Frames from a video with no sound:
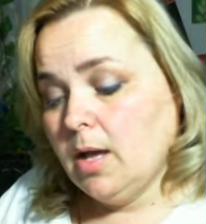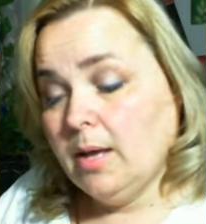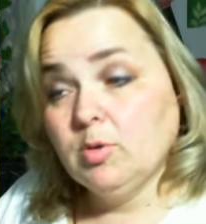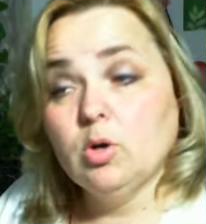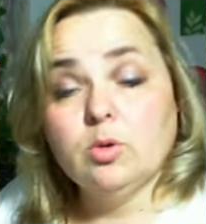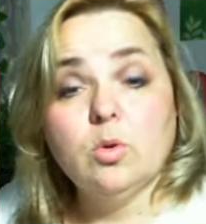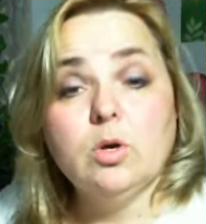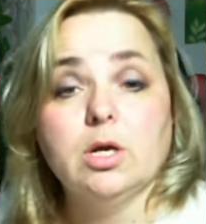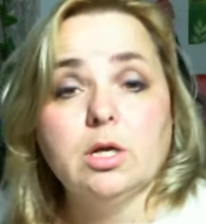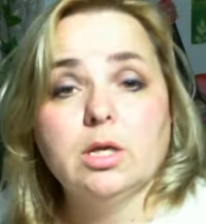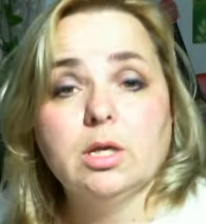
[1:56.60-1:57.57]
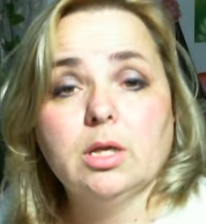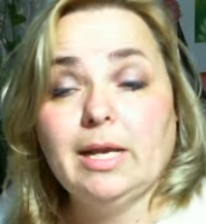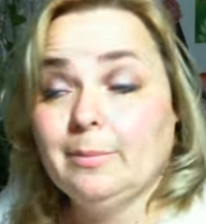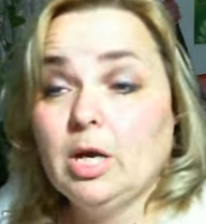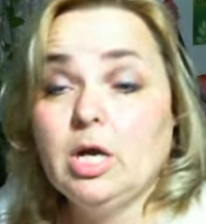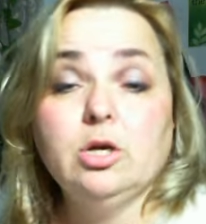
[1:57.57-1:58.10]
I'm going to work and
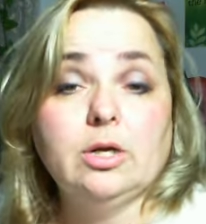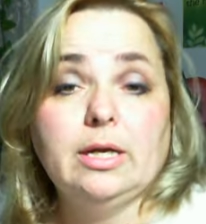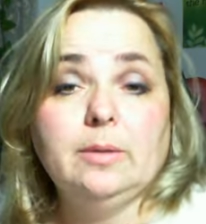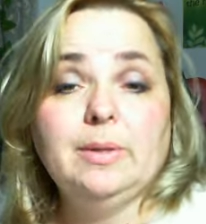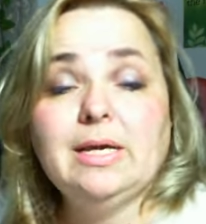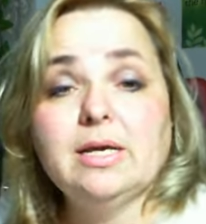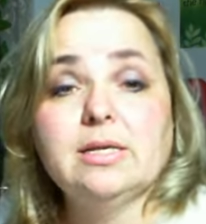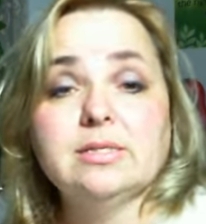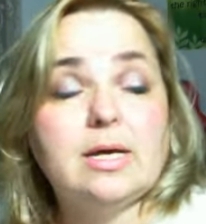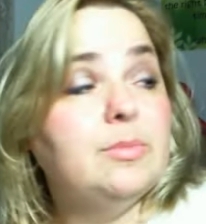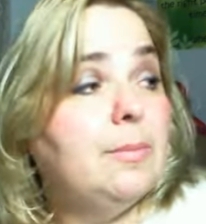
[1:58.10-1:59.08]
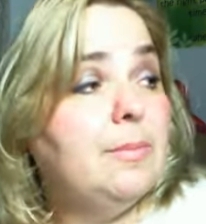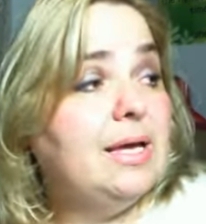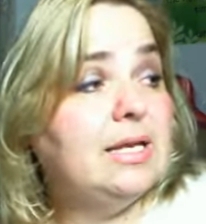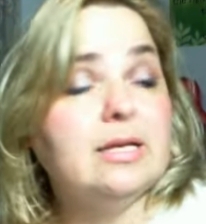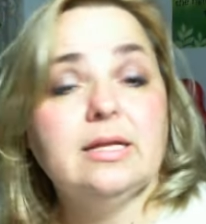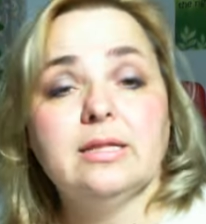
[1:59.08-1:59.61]
I'm hungry because I'm not
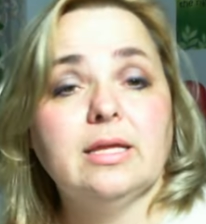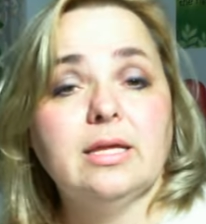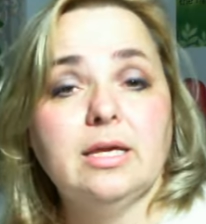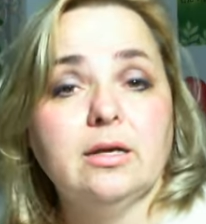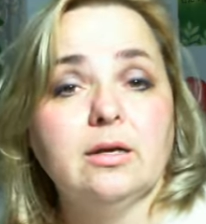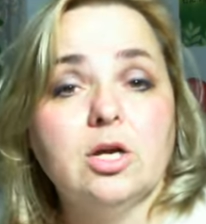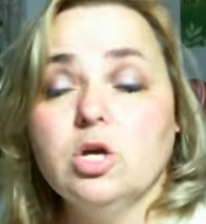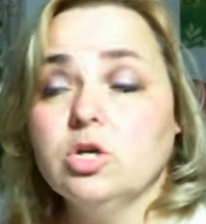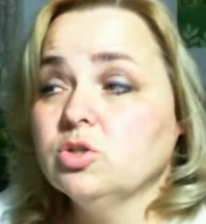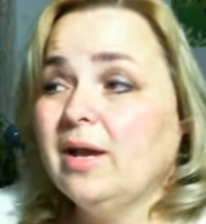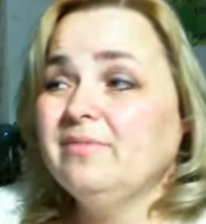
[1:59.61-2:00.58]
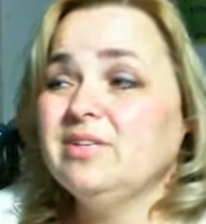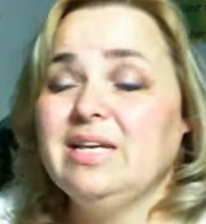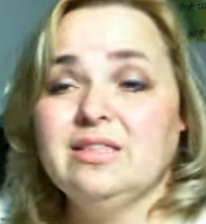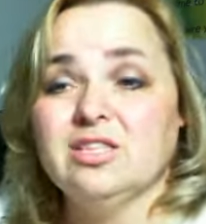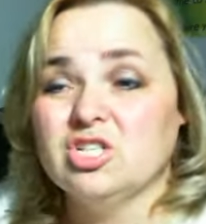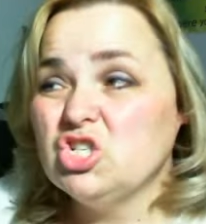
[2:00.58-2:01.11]
making anything here. So I have to
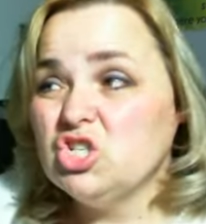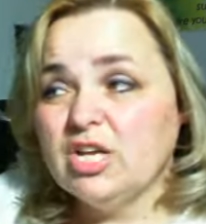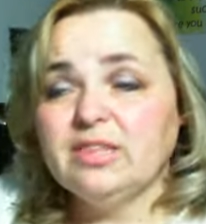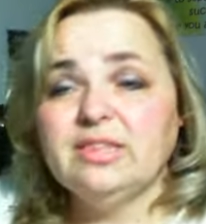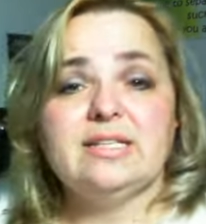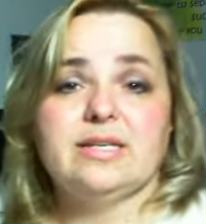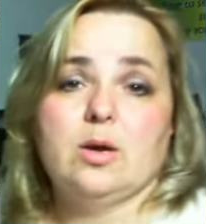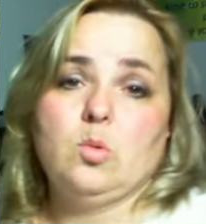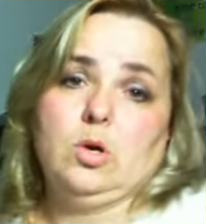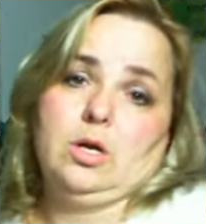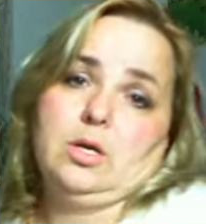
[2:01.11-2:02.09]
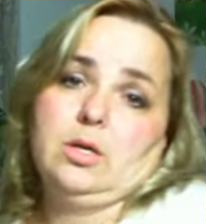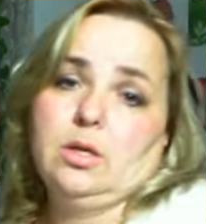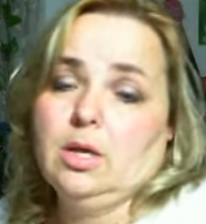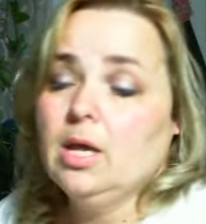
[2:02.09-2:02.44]
eat the shit that's at work.